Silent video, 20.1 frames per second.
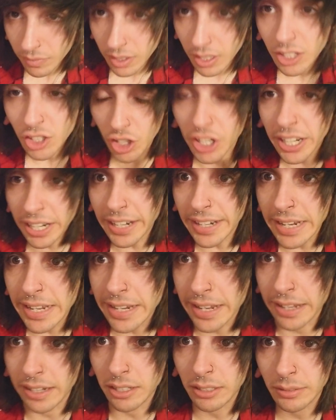You're gonna need
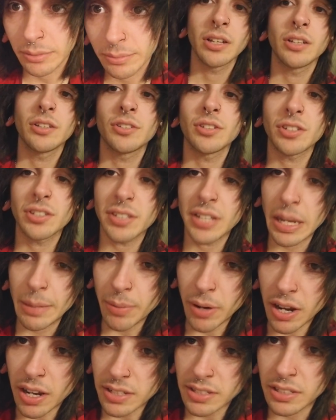it. Just stay
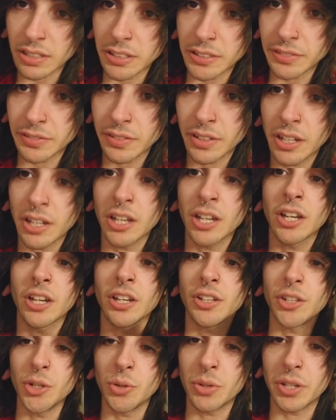positive.
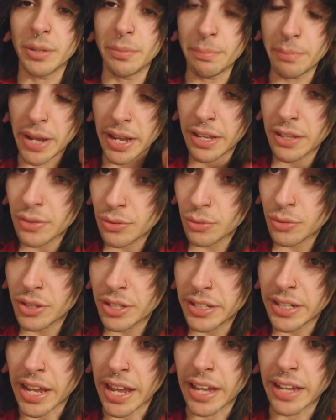You can make it through the
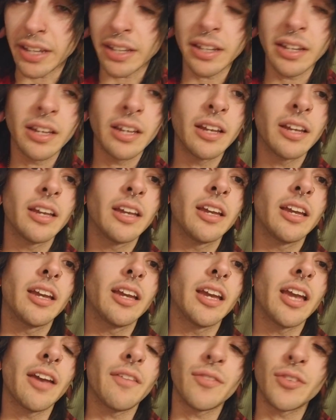day
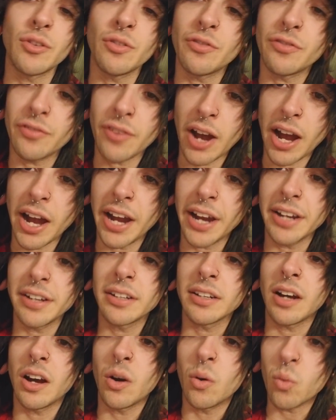if you
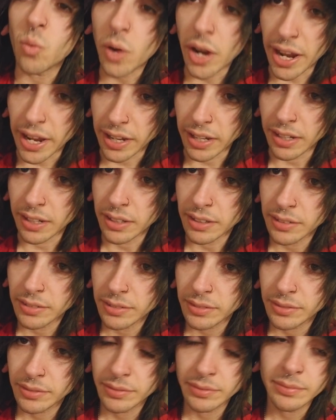find a way.
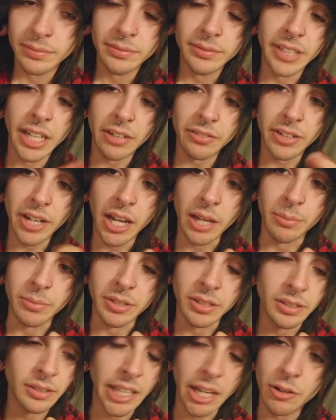That rhymed.
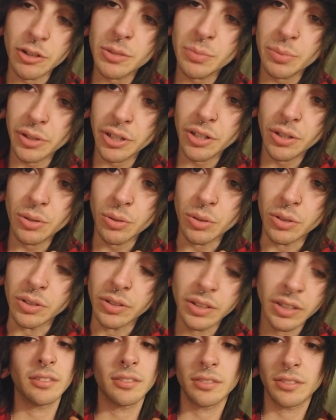That was pretty cool.
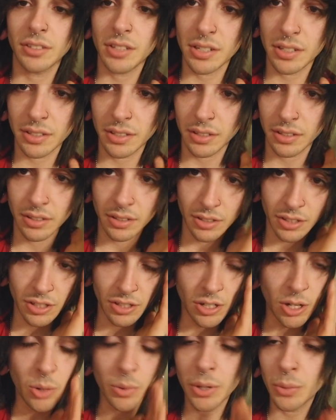Just
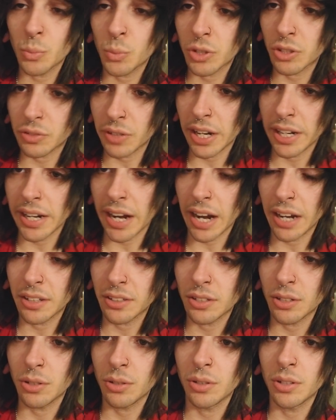go in with the right
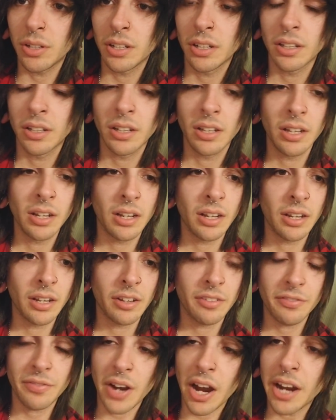attitude.
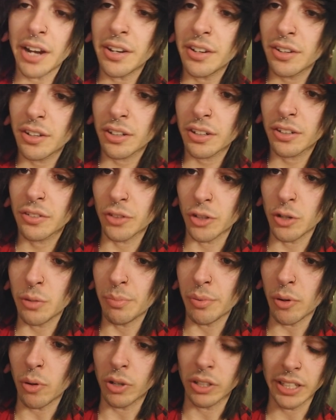Find your
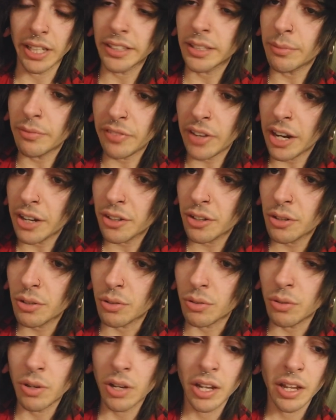group, or let them find
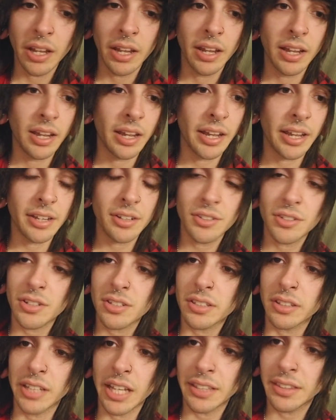you, and
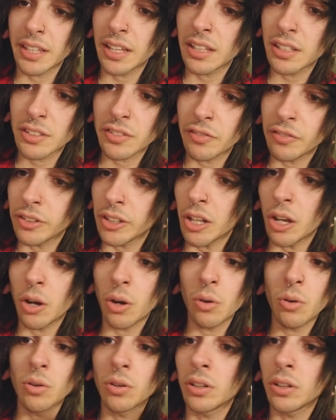just let things flow